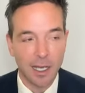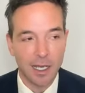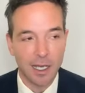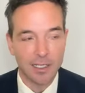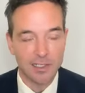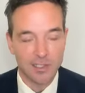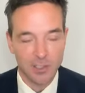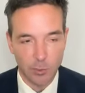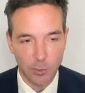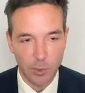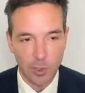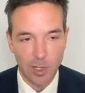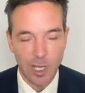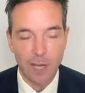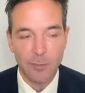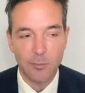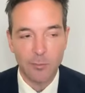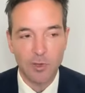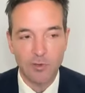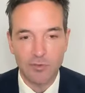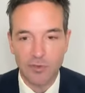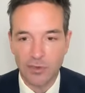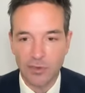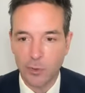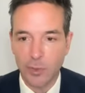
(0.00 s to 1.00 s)
So when I'm
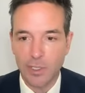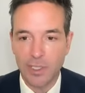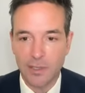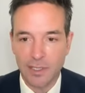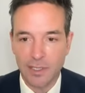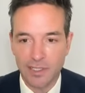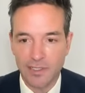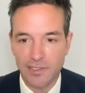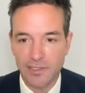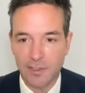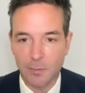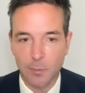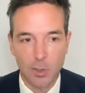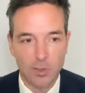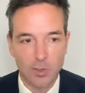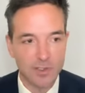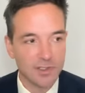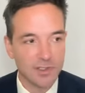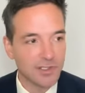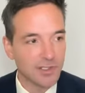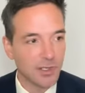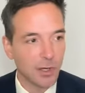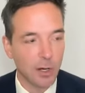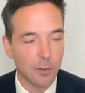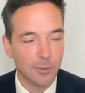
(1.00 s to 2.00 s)
reviewing these
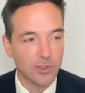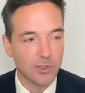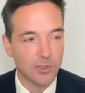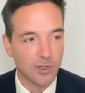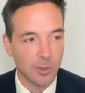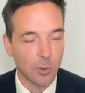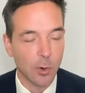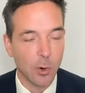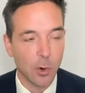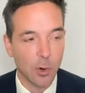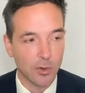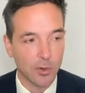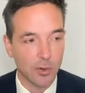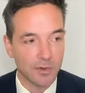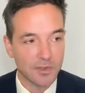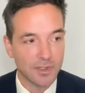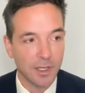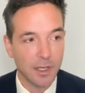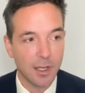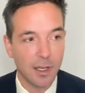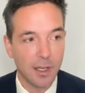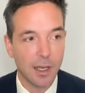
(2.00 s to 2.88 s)
emergency arbitrator orders,